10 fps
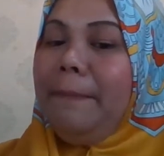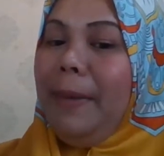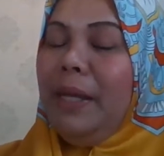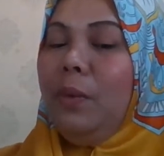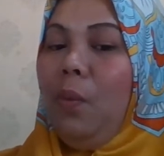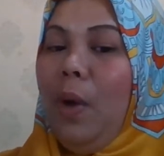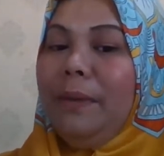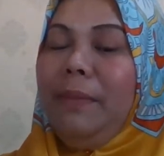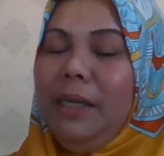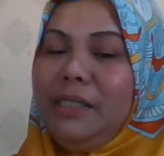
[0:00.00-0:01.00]
But
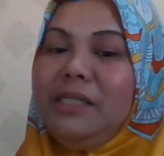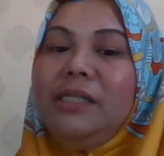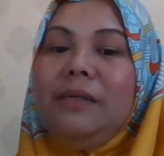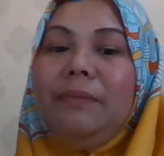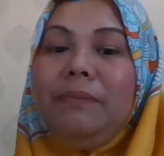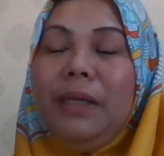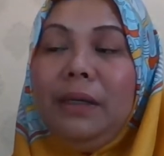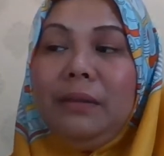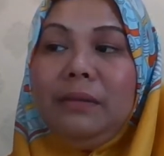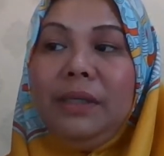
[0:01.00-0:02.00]
what makes
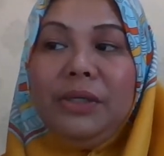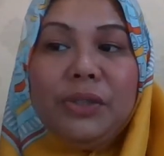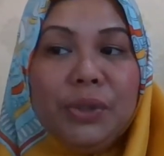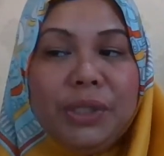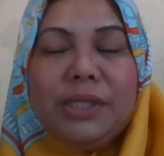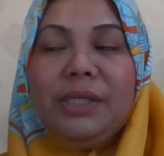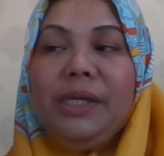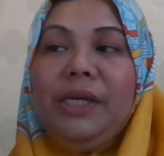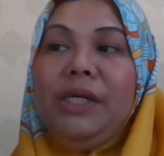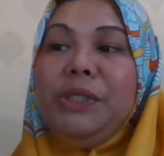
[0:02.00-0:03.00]

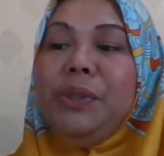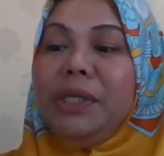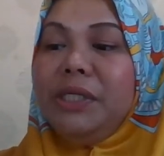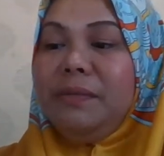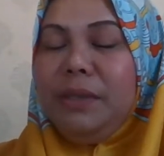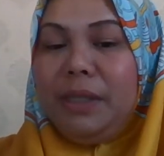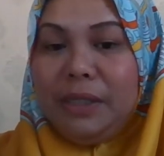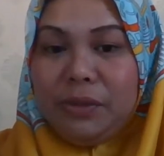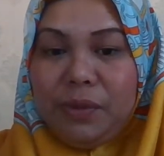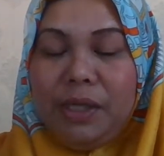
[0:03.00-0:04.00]
interesting in tourism
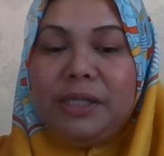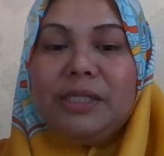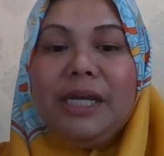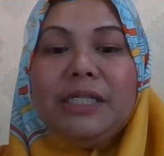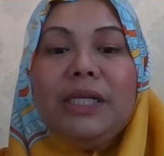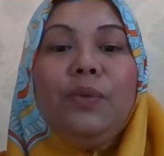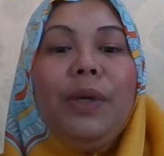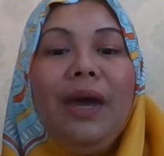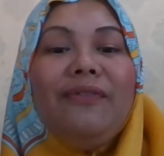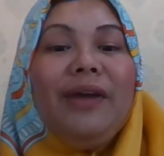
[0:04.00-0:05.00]
industry is actually we
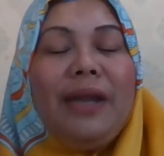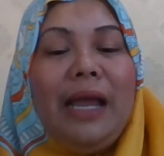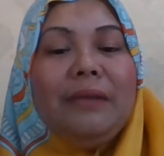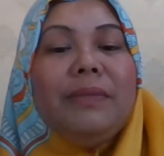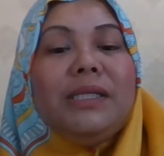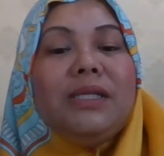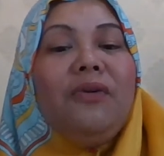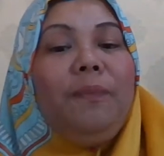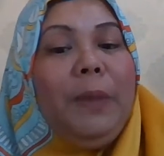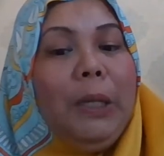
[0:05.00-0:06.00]
have an elements
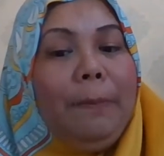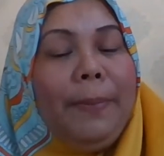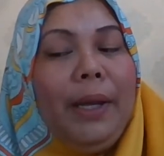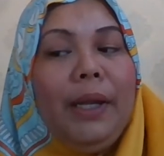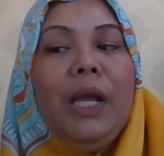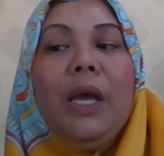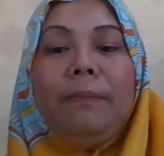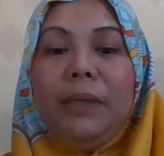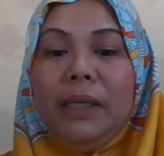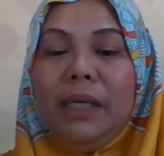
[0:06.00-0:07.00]
of people,
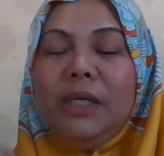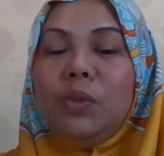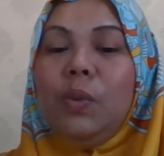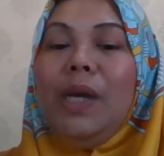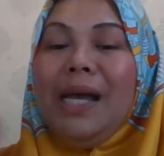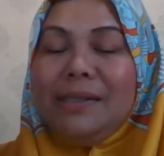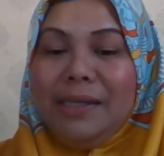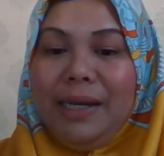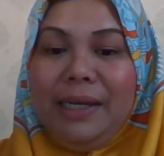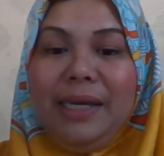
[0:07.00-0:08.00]
because we are
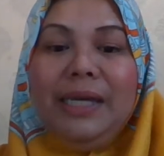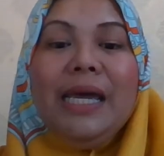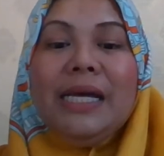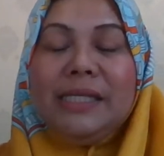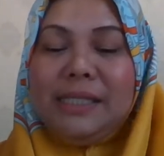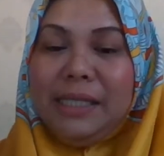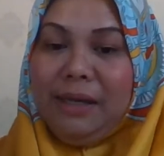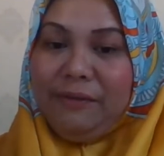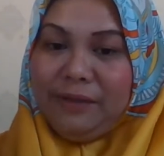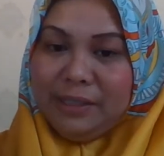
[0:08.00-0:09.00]
selling
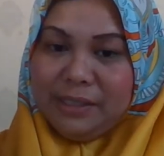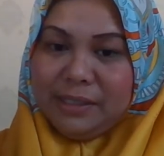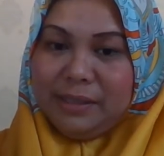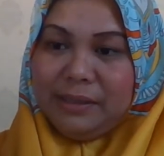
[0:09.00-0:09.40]
service,